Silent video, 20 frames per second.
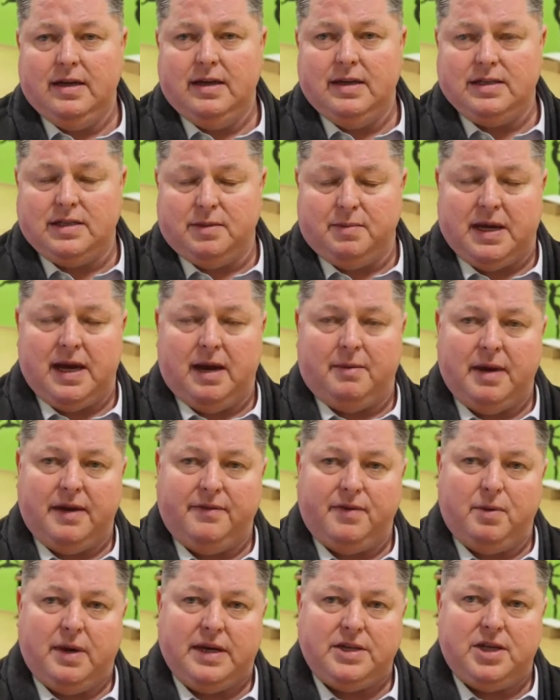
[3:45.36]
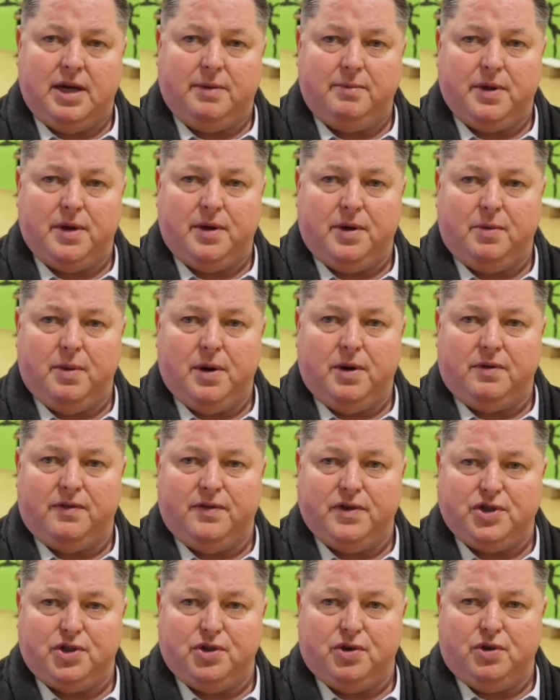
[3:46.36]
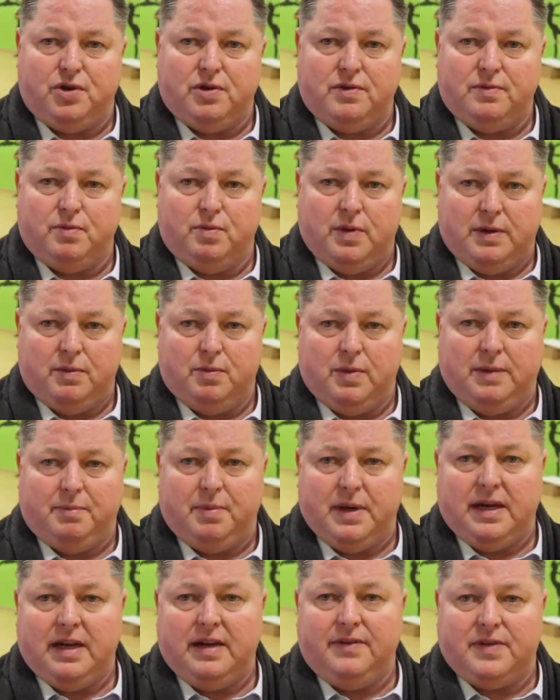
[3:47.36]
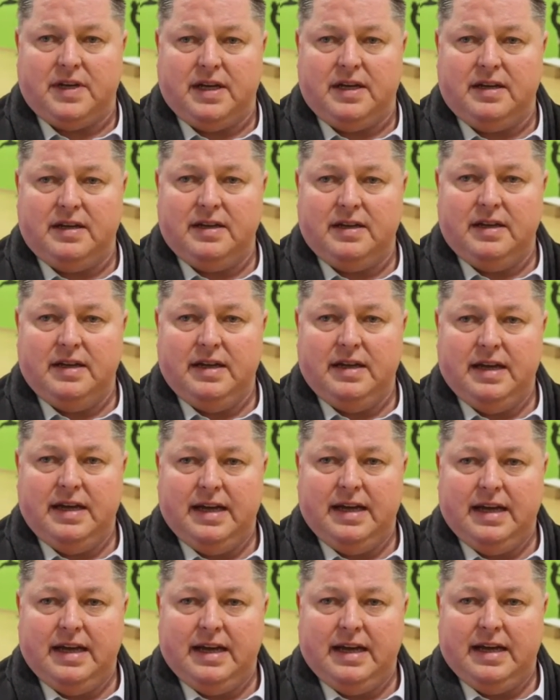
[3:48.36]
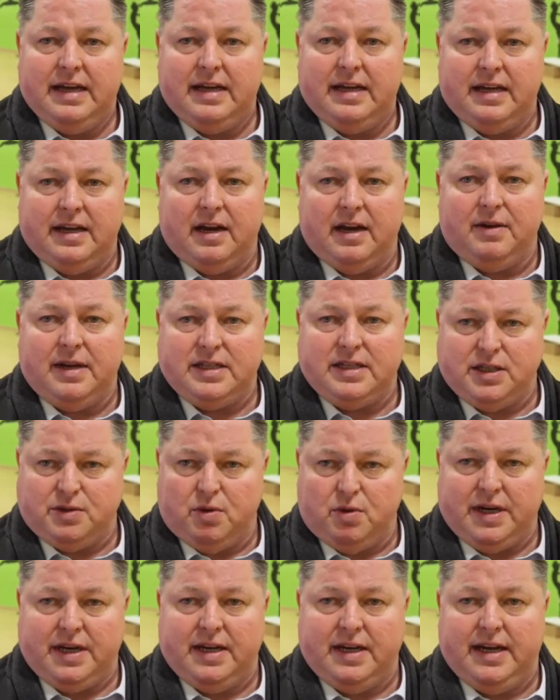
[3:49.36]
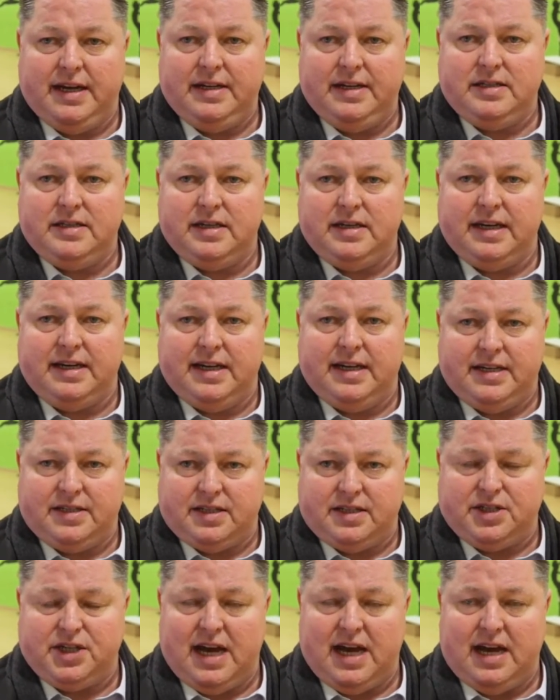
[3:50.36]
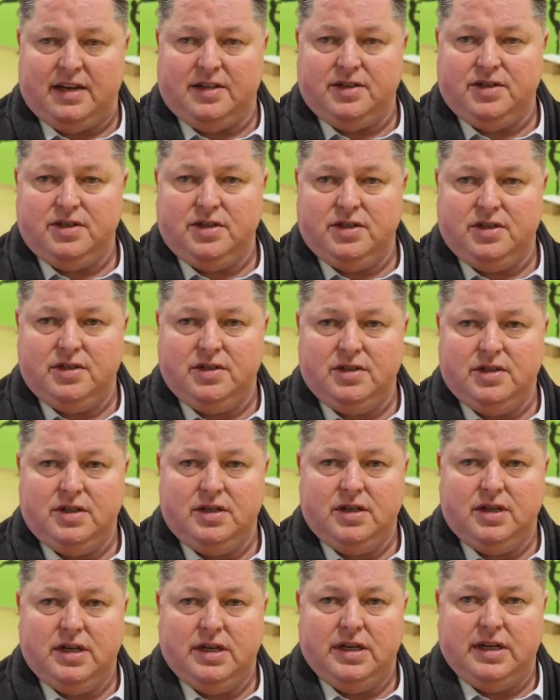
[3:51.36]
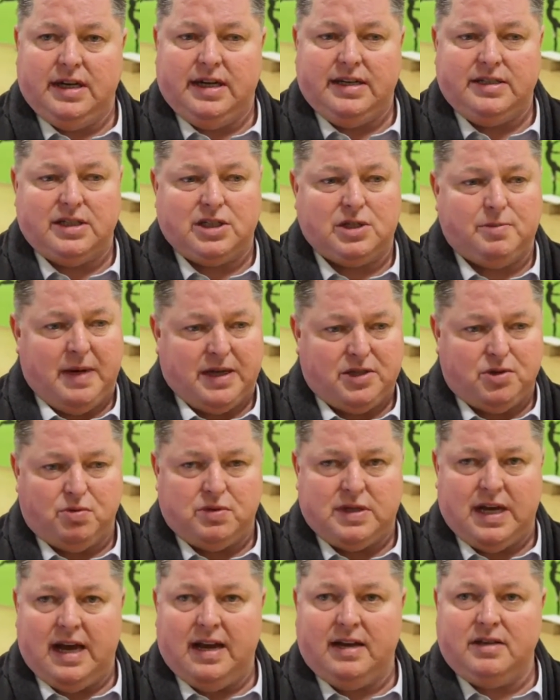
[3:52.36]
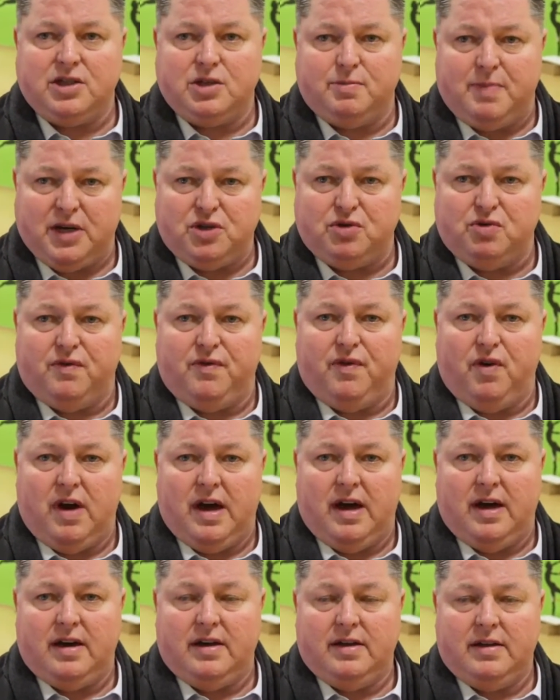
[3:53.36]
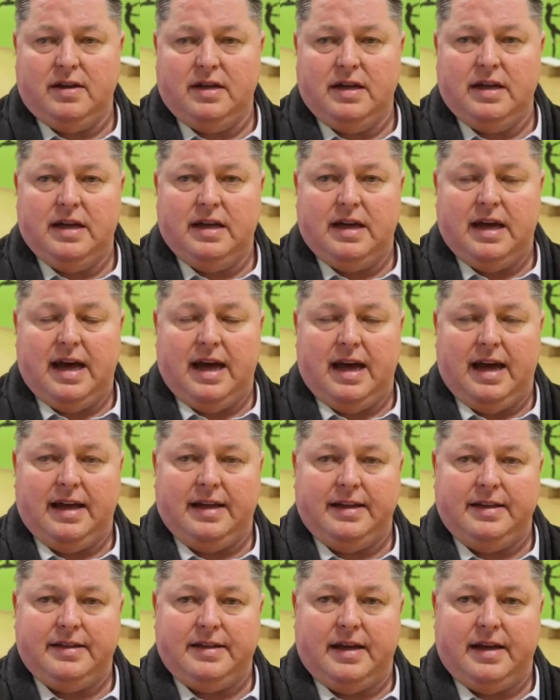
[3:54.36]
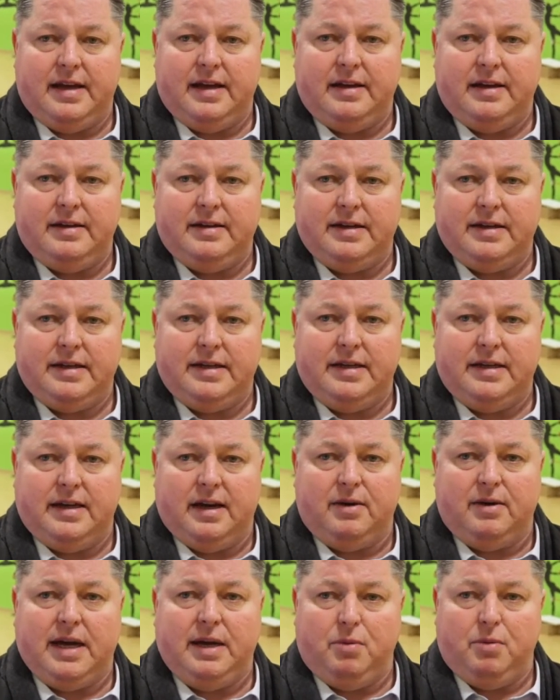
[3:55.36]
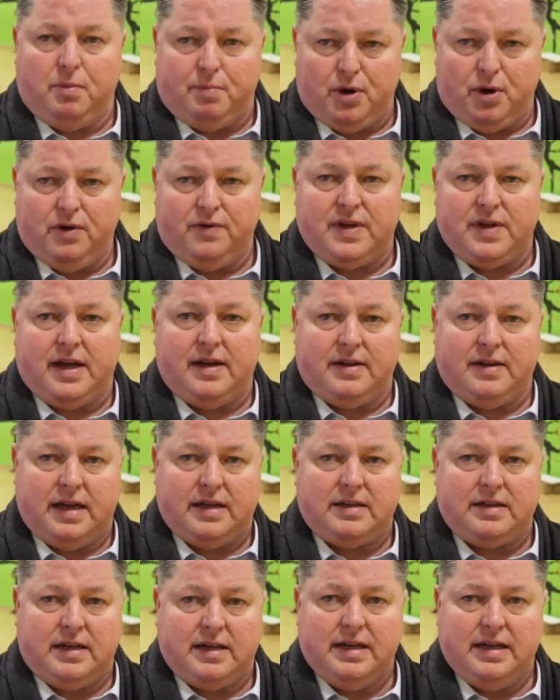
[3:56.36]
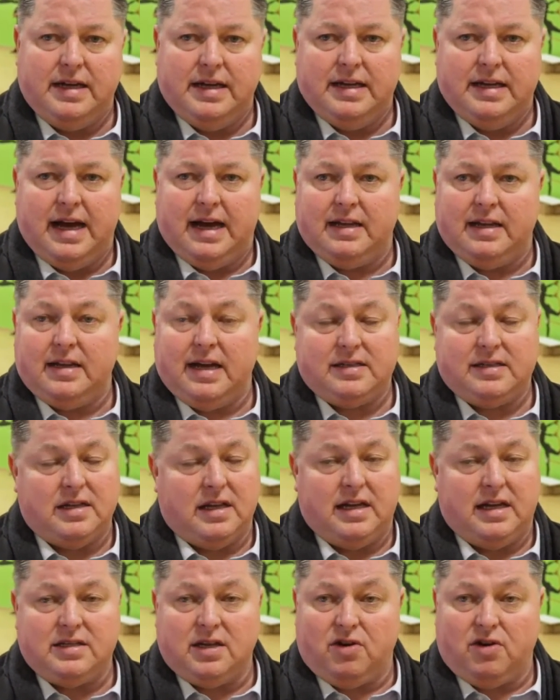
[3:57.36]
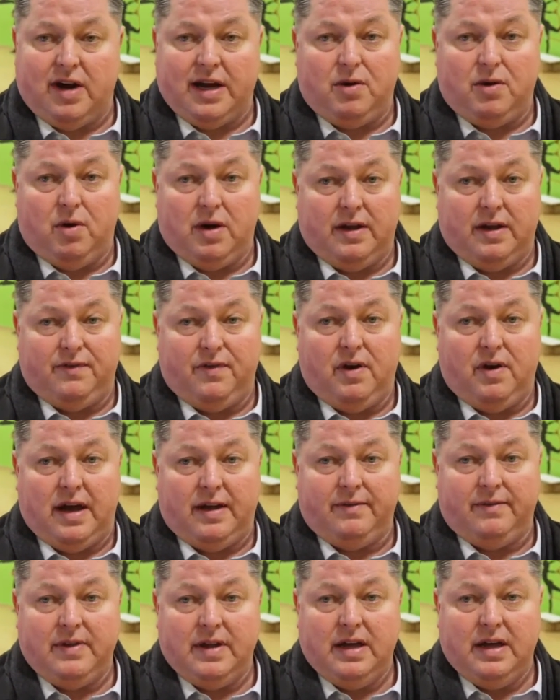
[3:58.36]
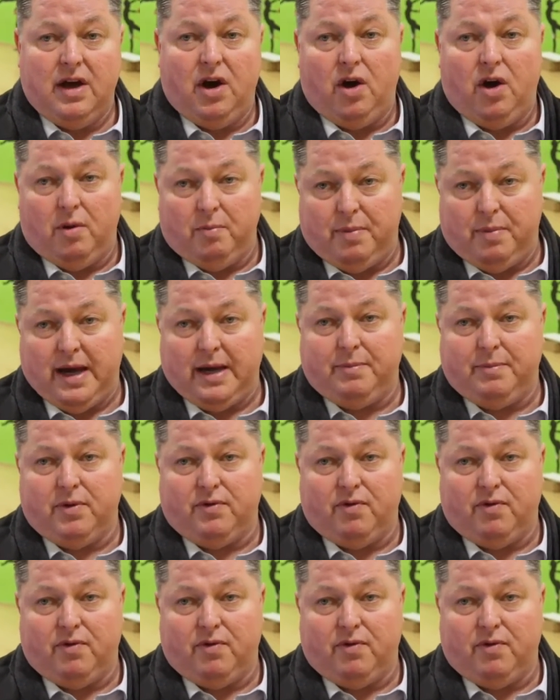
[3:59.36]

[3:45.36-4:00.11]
to become heavyweight champion of the world for sure. We believe that, you know, this is what he needs. He needs the challenge. He's a special talent, special fighter, and you know, he will prove that. That's a great quality fight. On paper,